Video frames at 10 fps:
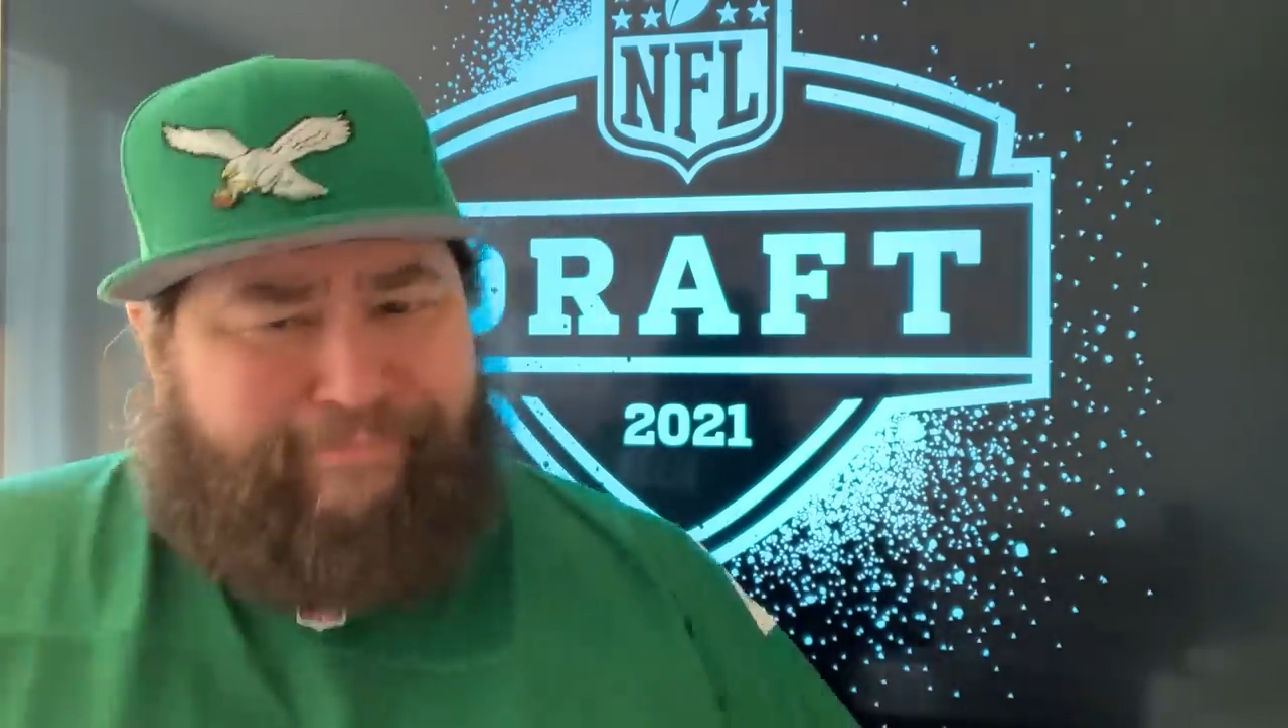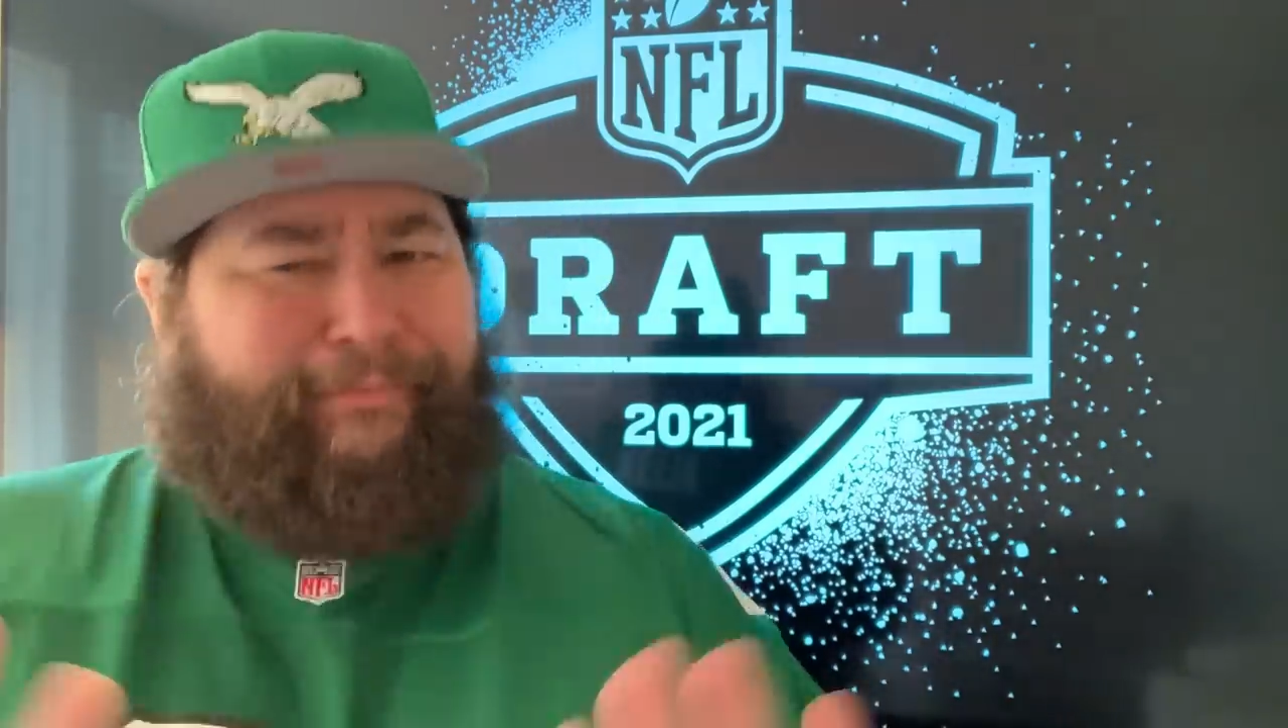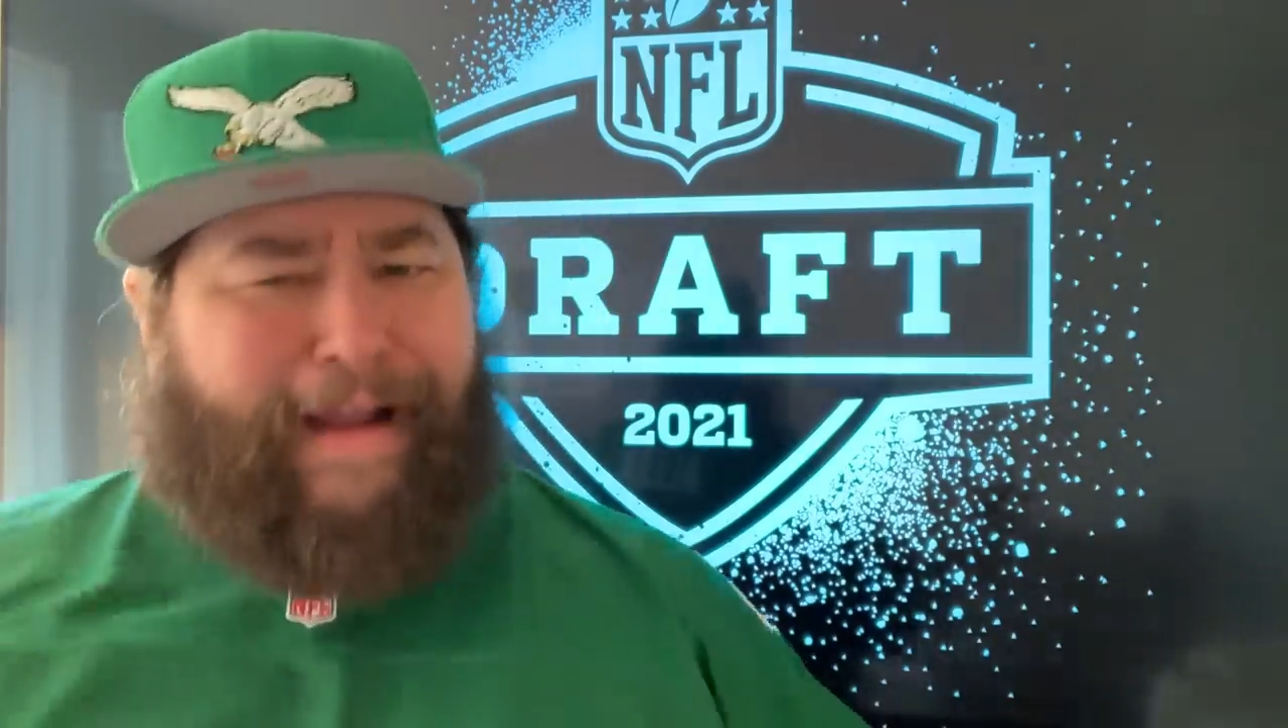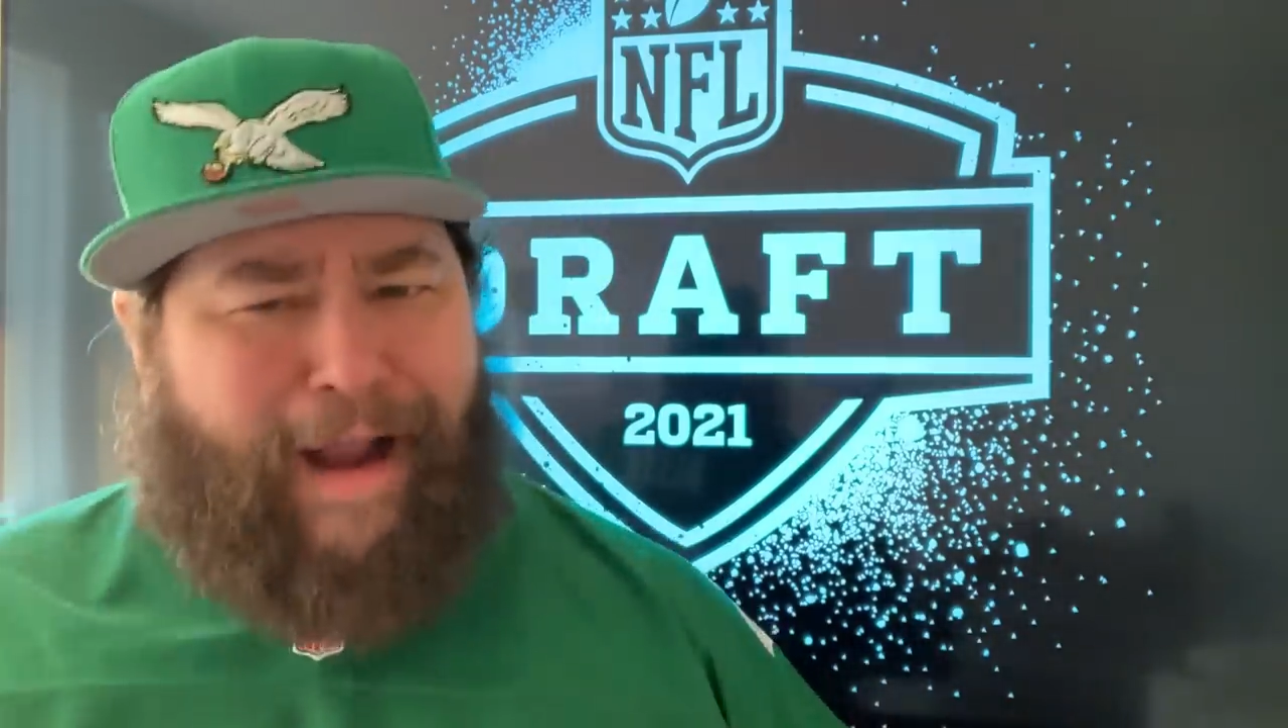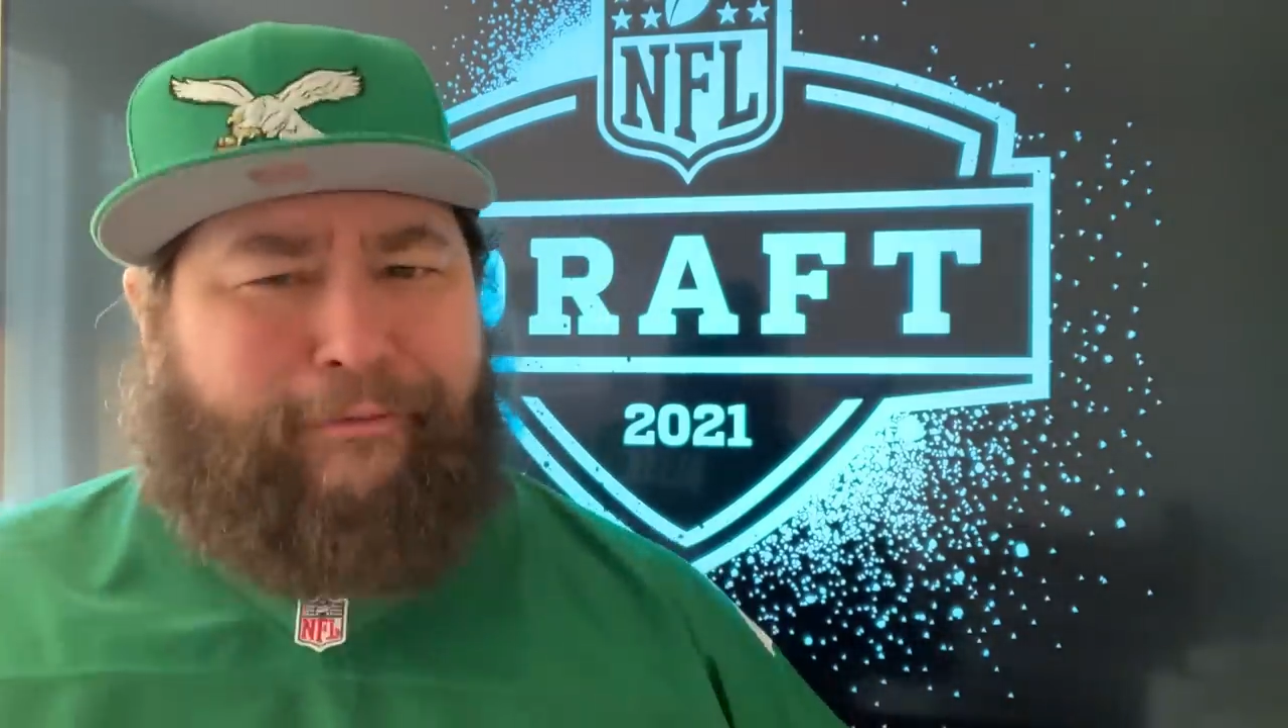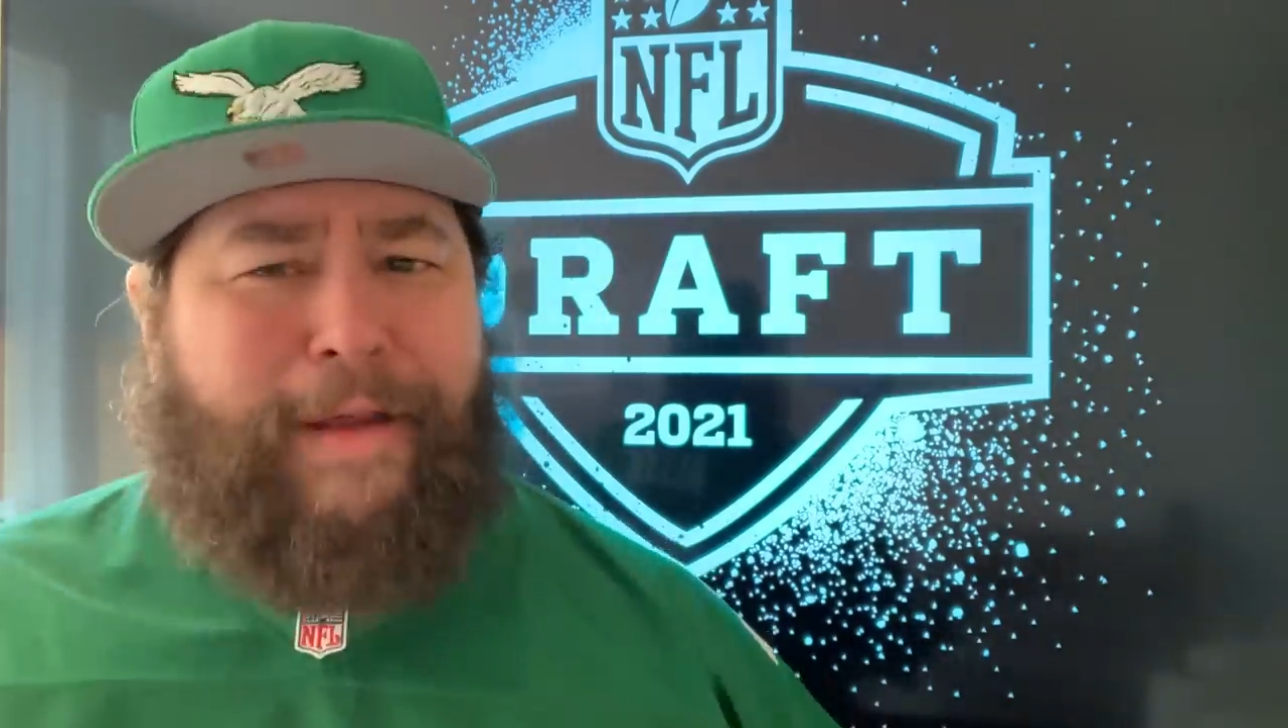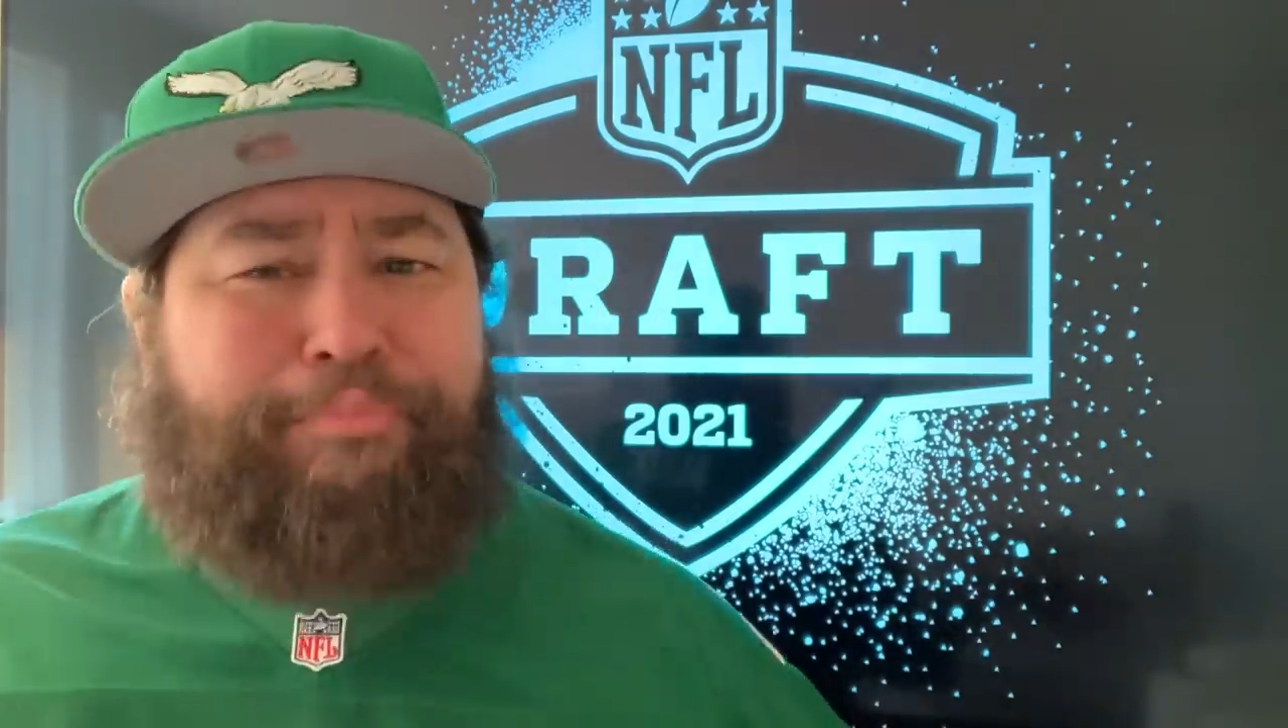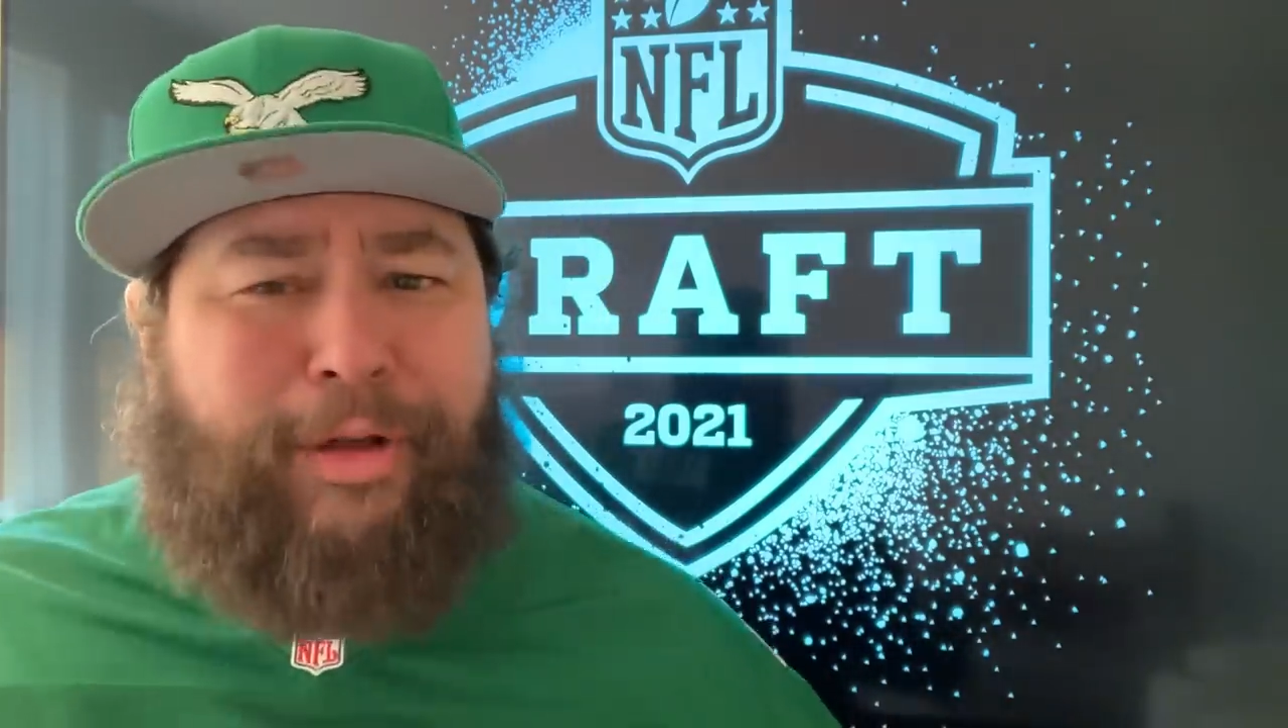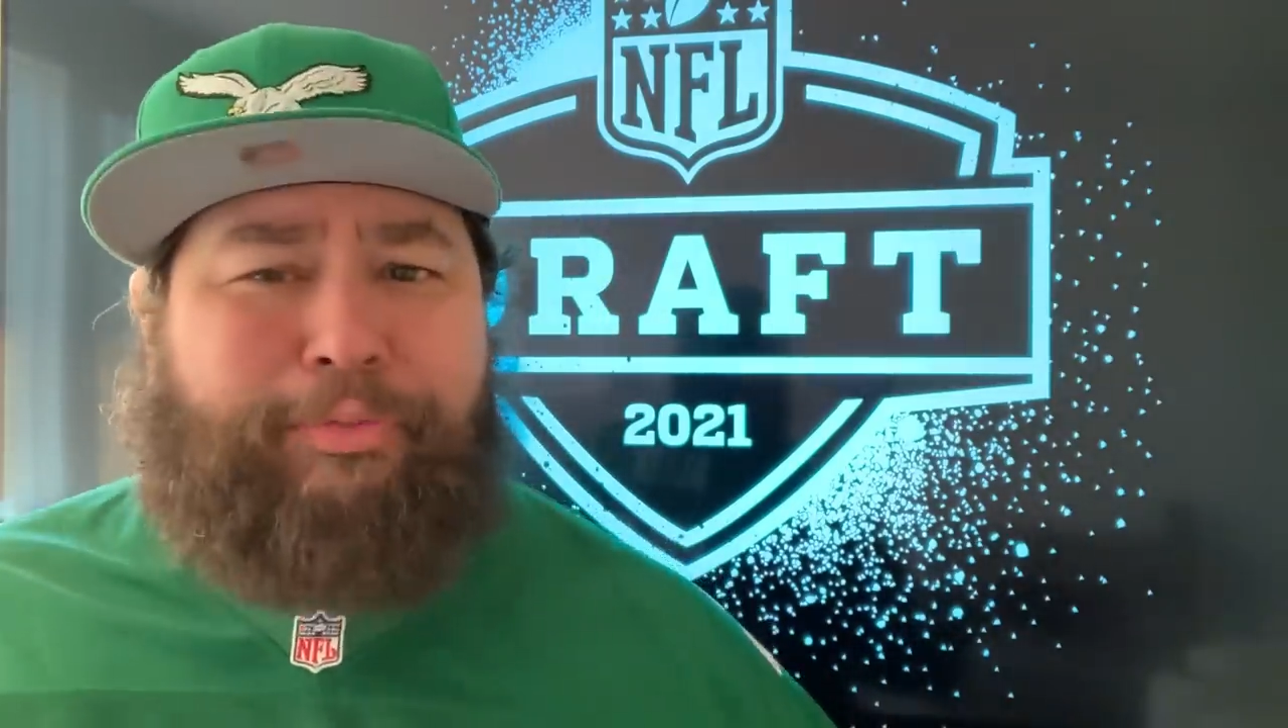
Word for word: I got great blood